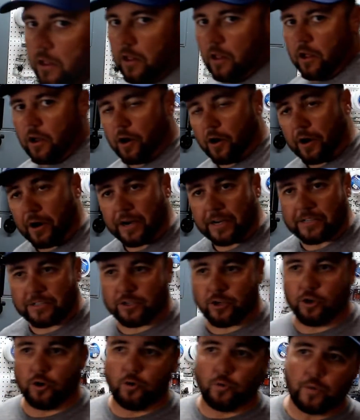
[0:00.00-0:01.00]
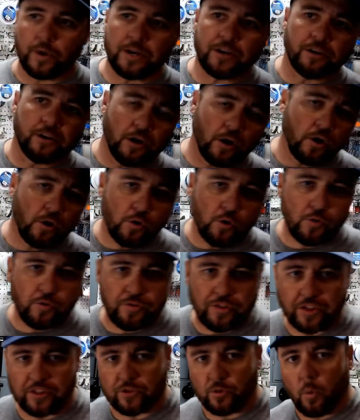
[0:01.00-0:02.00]
Alright, so we know
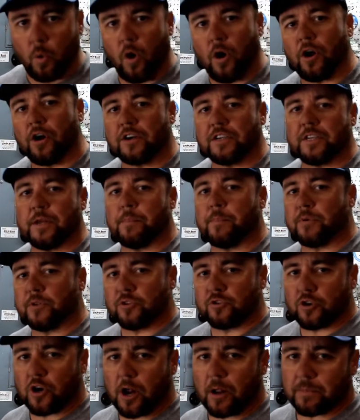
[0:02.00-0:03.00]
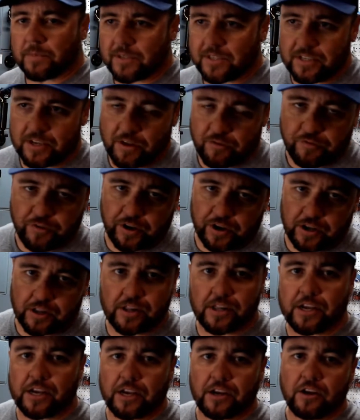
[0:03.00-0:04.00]
that the water temp has dropped
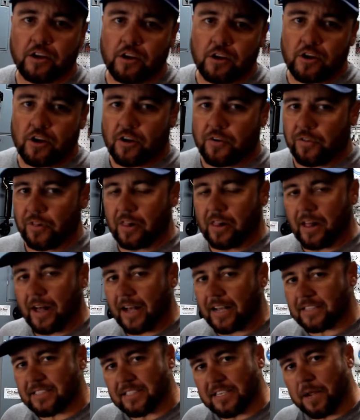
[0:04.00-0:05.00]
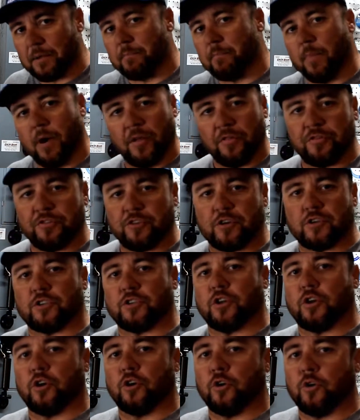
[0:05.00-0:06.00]
significantly in the last, say, month or
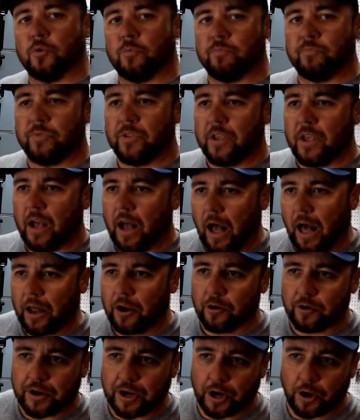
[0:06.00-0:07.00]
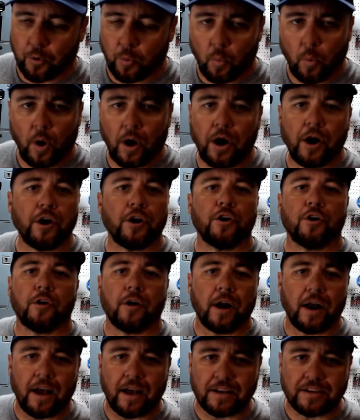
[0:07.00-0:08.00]
so. I don't care where you're
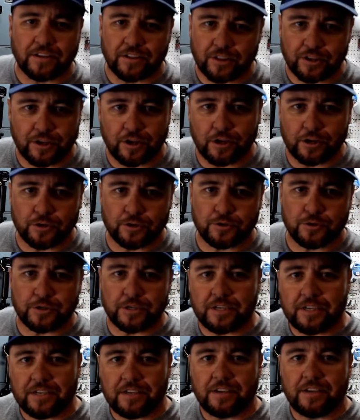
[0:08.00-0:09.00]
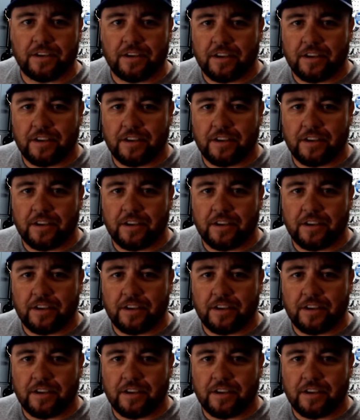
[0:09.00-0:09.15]
at in the country,